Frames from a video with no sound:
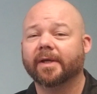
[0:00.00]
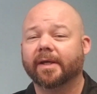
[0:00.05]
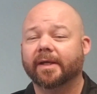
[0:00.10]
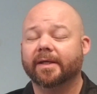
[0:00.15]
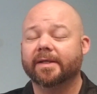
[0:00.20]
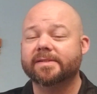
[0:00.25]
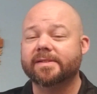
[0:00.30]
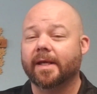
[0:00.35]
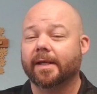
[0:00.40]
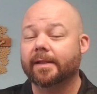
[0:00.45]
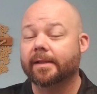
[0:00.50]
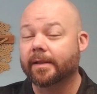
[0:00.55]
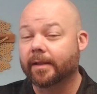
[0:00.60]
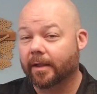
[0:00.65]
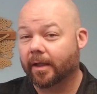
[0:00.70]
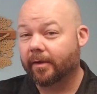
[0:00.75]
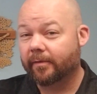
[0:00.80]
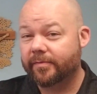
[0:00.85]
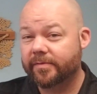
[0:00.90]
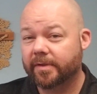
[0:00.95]
is I
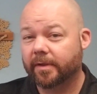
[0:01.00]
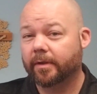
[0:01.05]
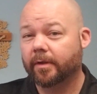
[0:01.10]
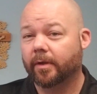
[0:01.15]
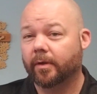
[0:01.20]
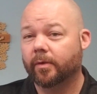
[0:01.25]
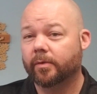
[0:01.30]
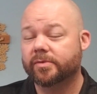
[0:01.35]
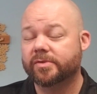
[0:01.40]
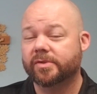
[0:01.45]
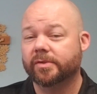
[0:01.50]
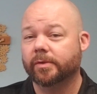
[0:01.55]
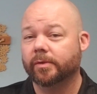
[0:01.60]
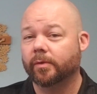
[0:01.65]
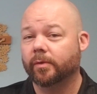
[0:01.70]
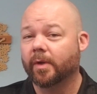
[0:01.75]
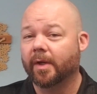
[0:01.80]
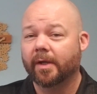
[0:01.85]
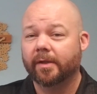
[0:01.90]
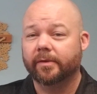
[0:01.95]
love to go to